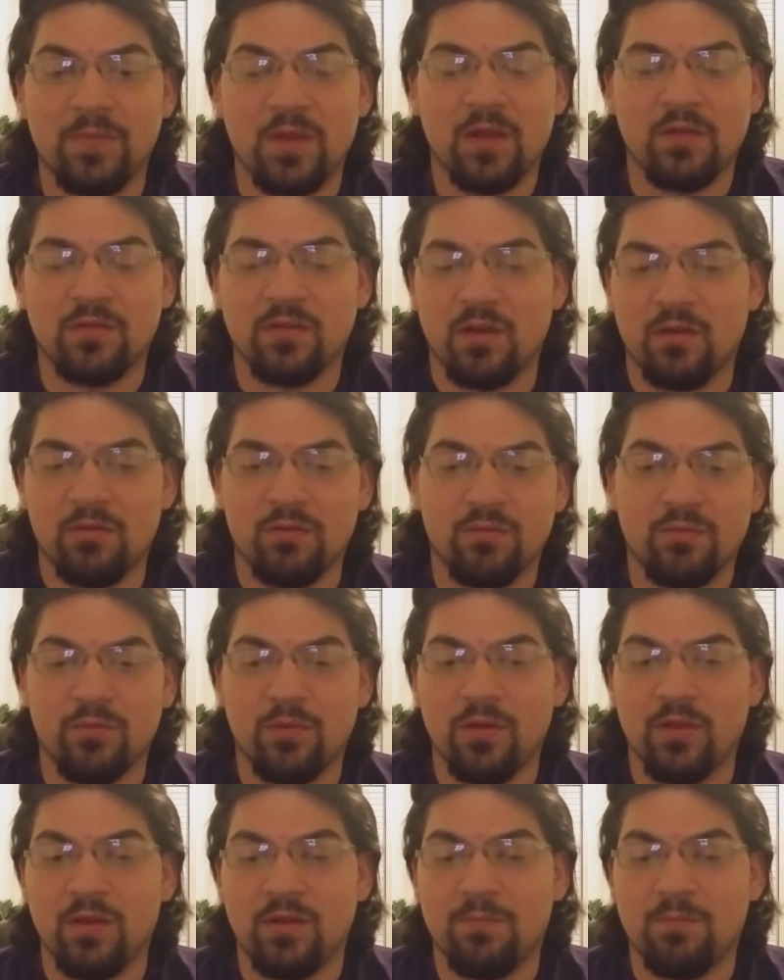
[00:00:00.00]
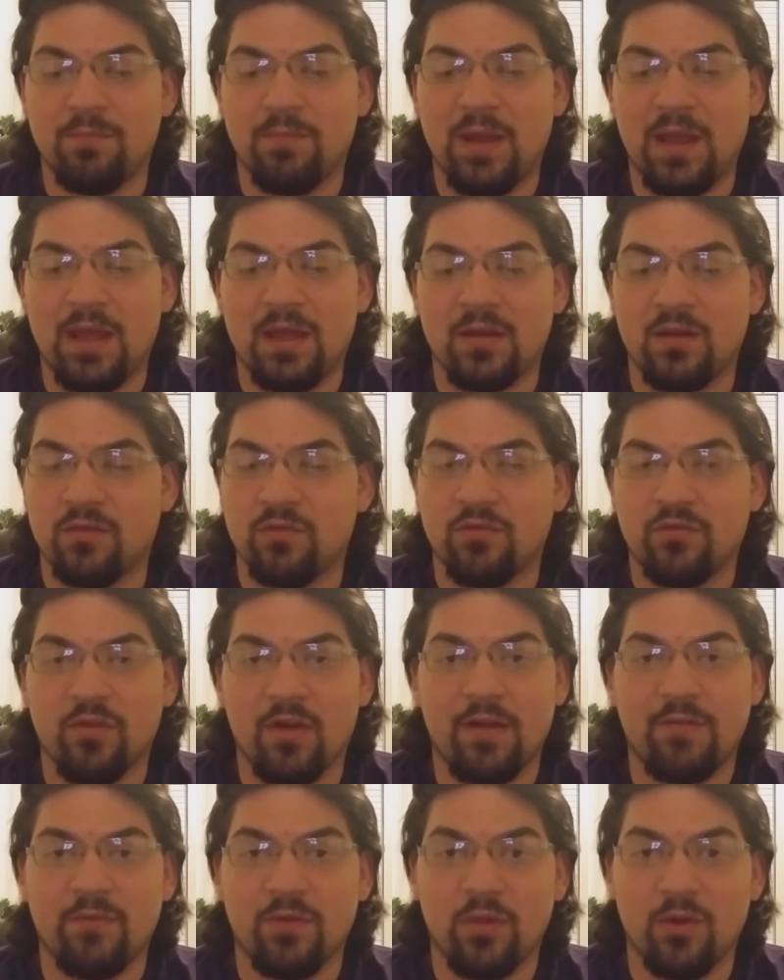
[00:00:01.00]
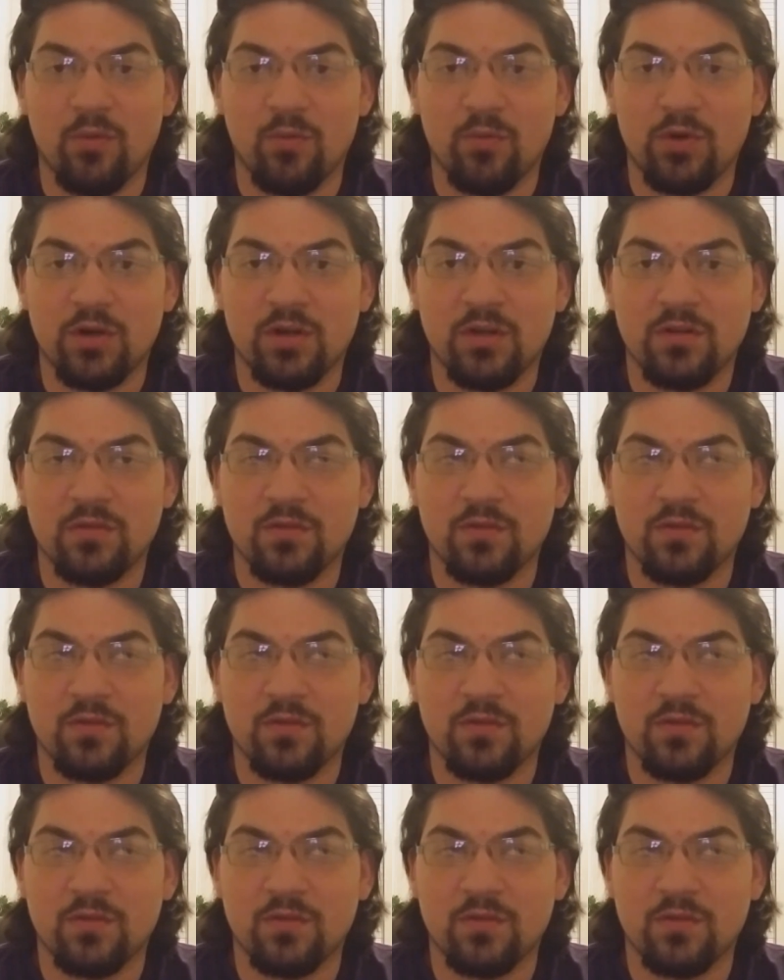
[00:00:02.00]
Yesterday was really bad and strife with homework,